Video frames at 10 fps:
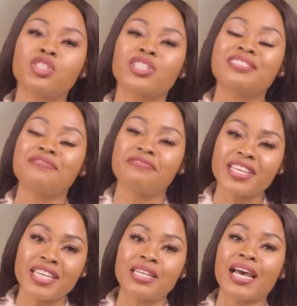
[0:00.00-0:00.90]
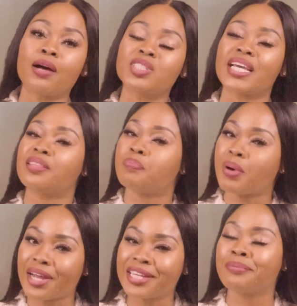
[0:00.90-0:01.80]
to convene outside the
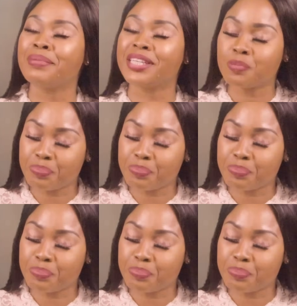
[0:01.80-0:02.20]
parliament